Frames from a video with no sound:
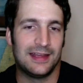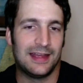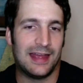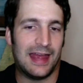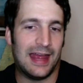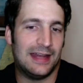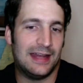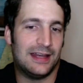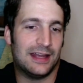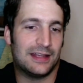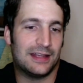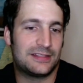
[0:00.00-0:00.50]

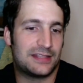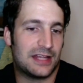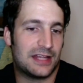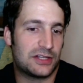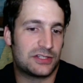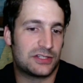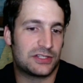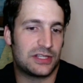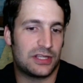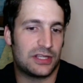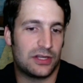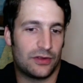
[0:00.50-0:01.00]
And
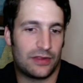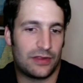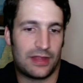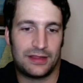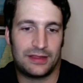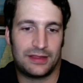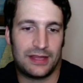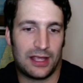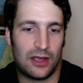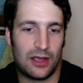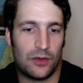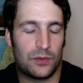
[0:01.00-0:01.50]
essentially, you know,
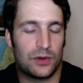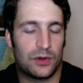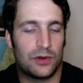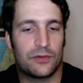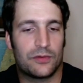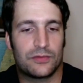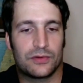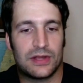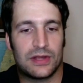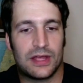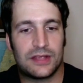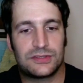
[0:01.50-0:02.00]
that thing I went
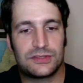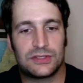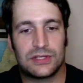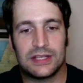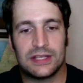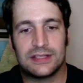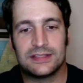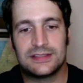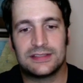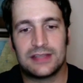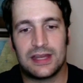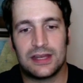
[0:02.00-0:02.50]
over yesterday,
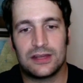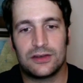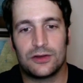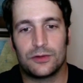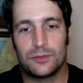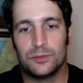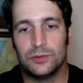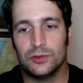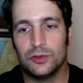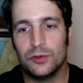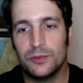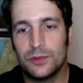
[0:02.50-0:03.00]
Senator
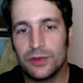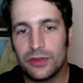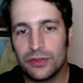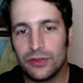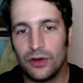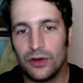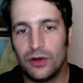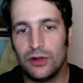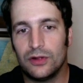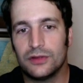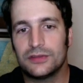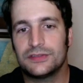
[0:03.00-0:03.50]

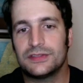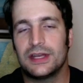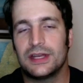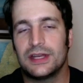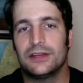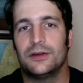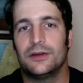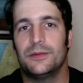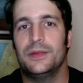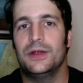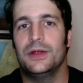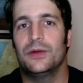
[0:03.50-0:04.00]
Blumenthal,
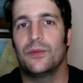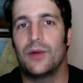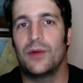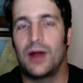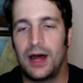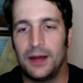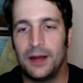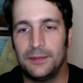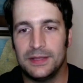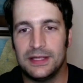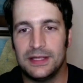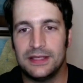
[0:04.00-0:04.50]
Senator Mitt
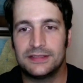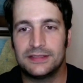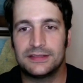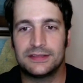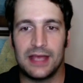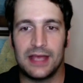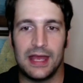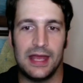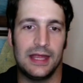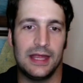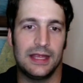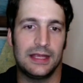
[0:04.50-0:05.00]
Romney
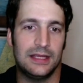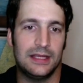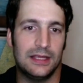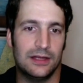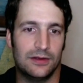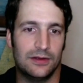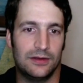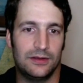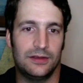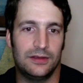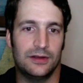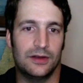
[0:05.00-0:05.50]
saying,
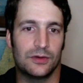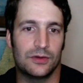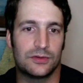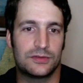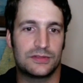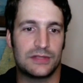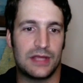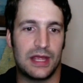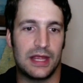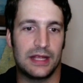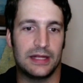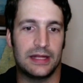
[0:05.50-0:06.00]
you know,
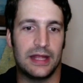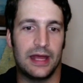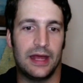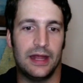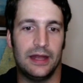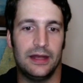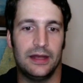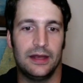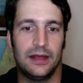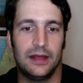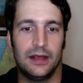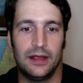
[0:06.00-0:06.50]
saying
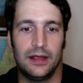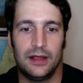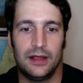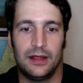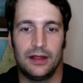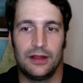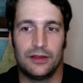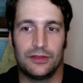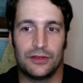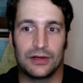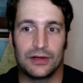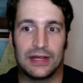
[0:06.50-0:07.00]
that
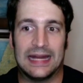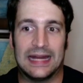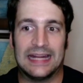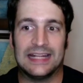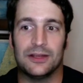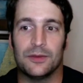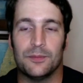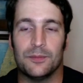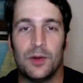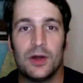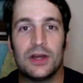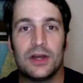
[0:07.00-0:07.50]
they're getting
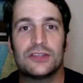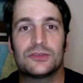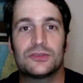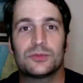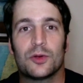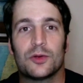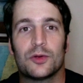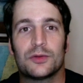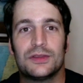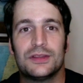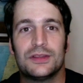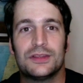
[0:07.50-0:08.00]
their money's
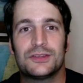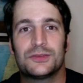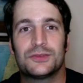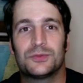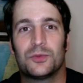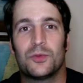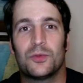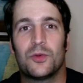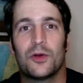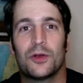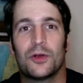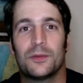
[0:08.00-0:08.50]
worth in this
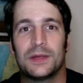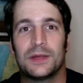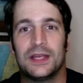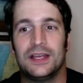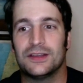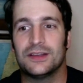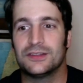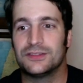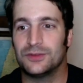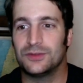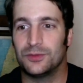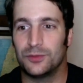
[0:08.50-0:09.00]
war
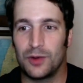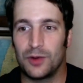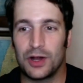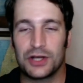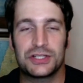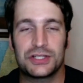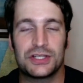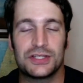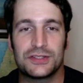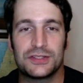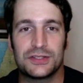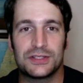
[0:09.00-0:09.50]
because the
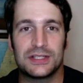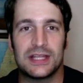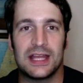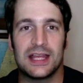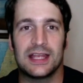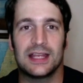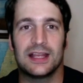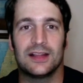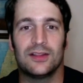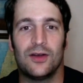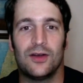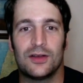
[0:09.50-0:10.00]
Russians are
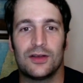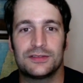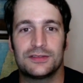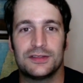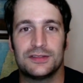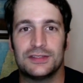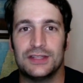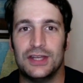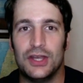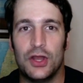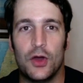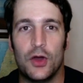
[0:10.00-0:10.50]
taking
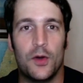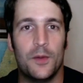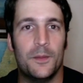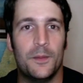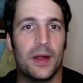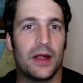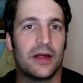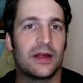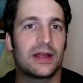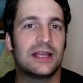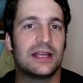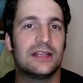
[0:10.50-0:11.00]
losses and no
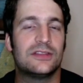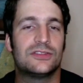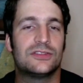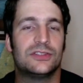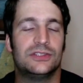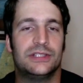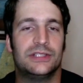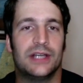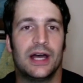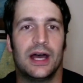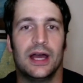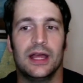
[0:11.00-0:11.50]
Americans are
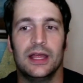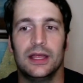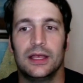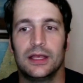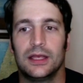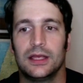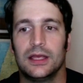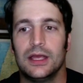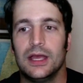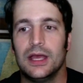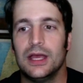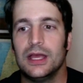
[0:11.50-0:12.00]

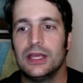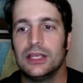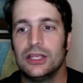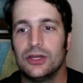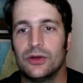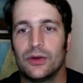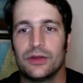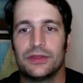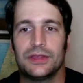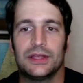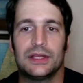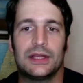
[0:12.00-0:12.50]
dying. You
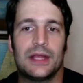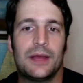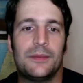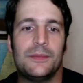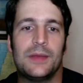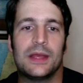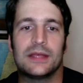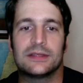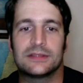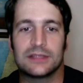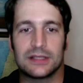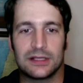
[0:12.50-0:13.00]
know, I think that
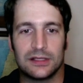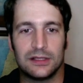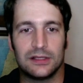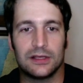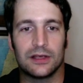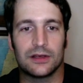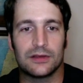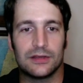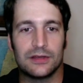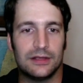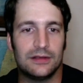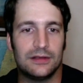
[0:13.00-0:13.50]
makes it
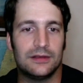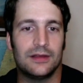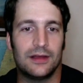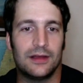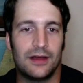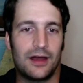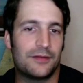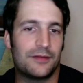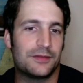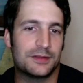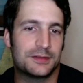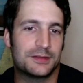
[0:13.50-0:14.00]
clear that
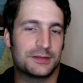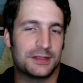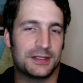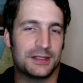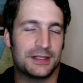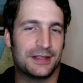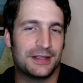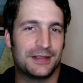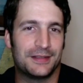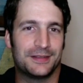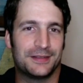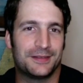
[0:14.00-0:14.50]

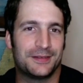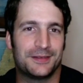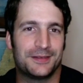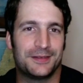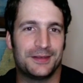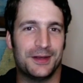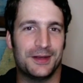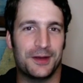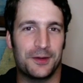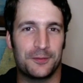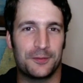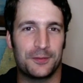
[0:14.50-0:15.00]
obviously,
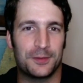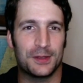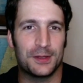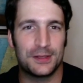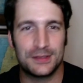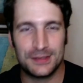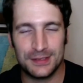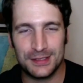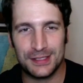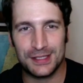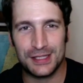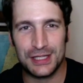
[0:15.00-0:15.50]
you know, if you
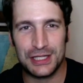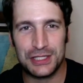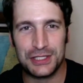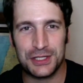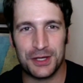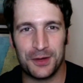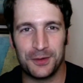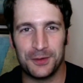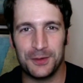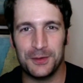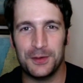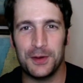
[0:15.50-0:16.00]
listen to this
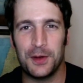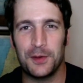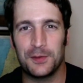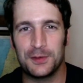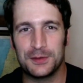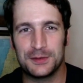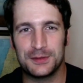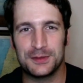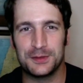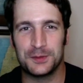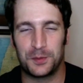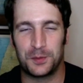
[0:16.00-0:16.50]
show, you know,
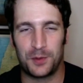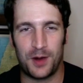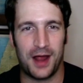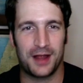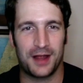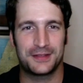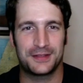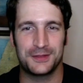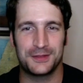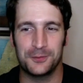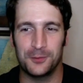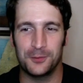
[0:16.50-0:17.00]
this is a
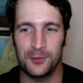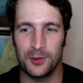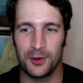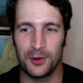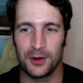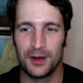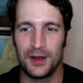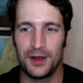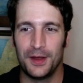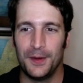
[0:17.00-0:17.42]
proxy war.